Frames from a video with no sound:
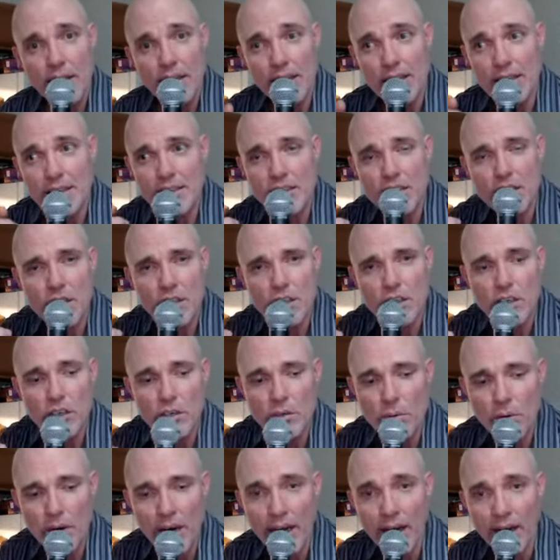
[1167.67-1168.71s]
is
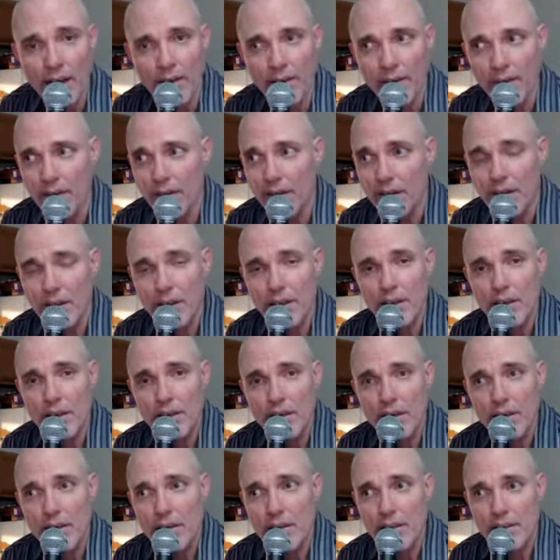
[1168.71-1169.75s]
doing.
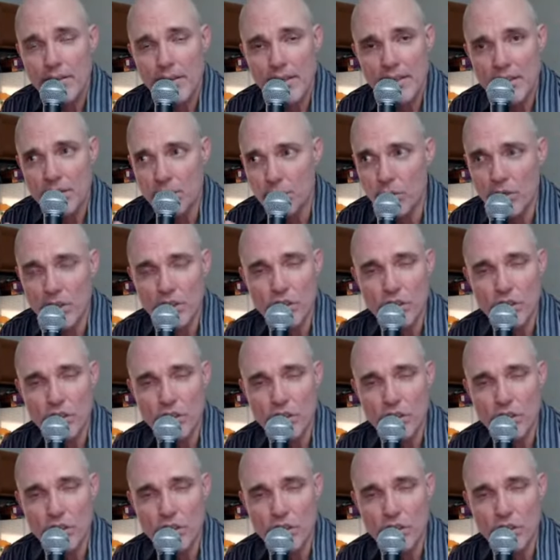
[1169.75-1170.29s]
It's what